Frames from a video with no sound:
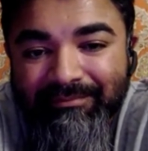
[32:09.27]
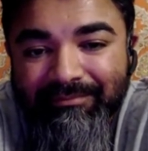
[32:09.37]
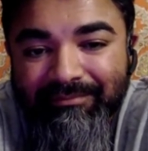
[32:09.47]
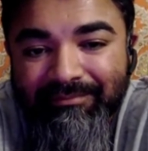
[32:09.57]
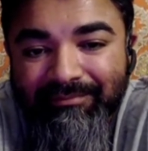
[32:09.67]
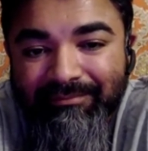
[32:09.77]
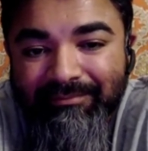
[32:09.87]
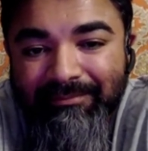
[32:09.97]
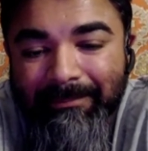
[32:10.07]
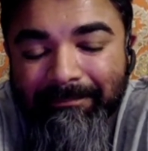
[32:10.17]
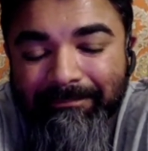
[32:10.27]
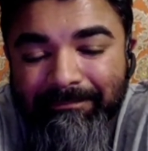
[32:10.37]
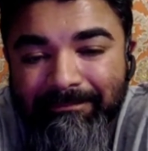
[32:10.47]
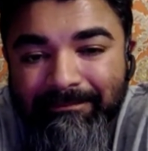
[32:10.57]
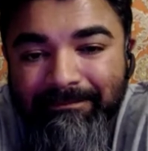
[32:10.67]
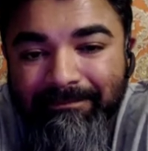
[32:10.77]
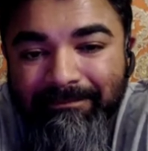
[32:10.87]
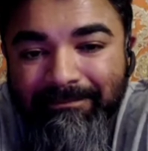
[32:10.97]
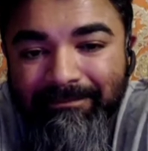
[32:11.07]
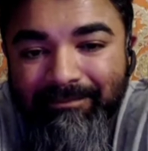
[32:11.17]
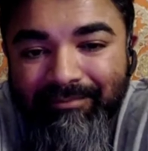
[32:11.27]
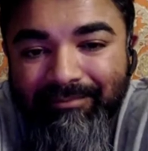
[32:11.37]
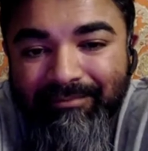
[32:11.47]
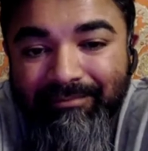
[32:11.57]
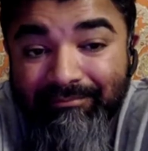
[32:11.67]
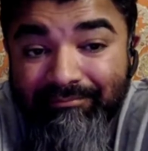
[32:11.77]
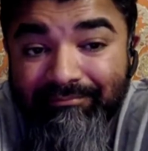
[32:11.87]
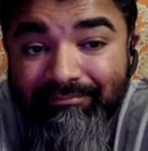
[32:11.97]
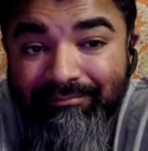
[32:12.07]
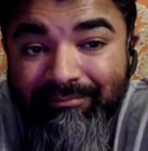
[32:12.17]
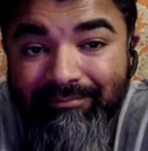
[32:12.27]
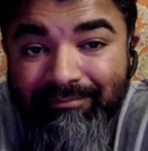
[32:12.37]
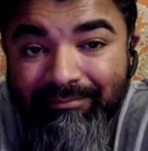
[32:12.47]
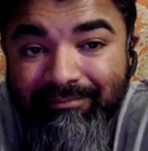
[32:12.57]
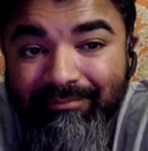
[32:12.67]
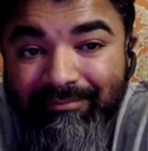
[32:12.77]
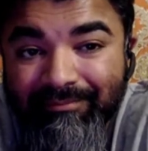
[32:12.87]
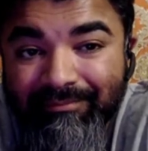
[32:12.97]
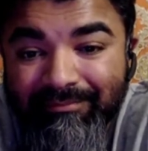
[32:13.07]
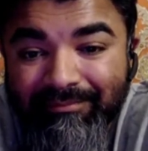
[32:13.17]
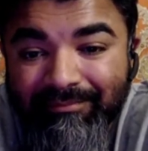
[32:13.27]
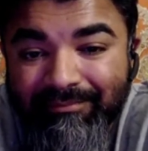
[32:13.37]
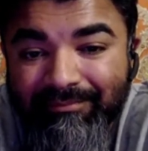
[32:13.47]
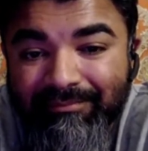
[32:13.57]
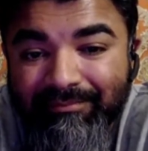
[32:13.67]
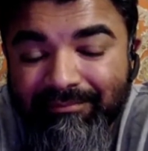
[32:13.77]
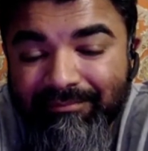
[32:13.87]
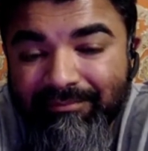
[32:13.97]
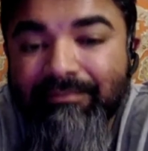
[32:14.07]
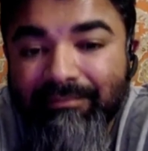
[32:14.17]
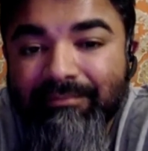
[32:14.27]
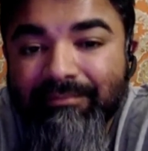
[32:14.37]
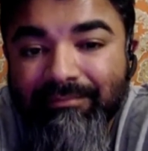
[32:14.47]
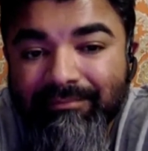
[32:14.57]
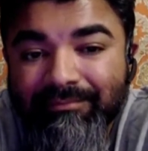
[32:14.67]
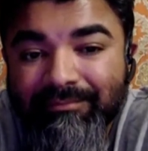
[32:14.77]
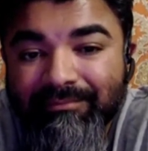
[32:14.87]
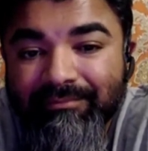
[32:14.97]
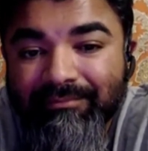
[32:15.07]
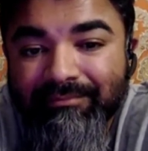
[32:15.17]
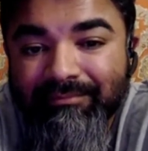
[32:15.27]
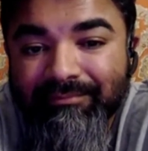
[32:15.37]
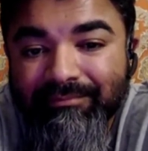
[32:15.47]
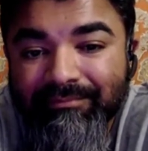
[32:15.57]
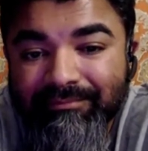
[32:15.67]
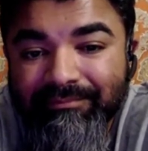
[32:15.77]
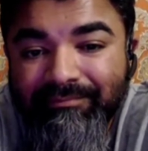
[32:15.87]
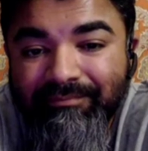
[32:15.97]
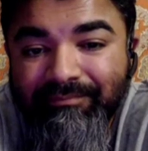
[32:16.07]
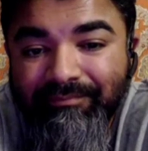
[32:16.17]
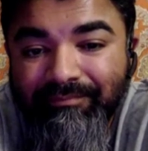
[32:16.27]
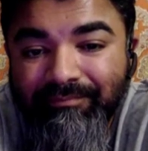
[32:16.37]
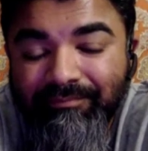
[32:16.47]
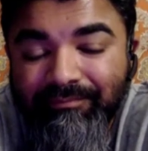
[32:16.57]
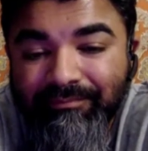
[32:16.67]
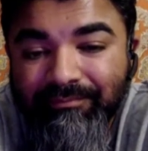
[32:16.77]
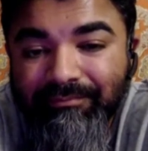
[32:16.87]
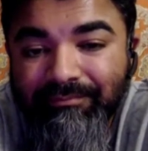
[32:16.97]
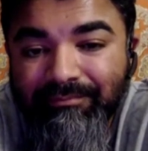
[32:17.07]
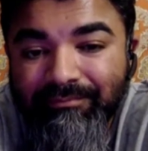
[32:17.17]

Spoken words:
(not speaking)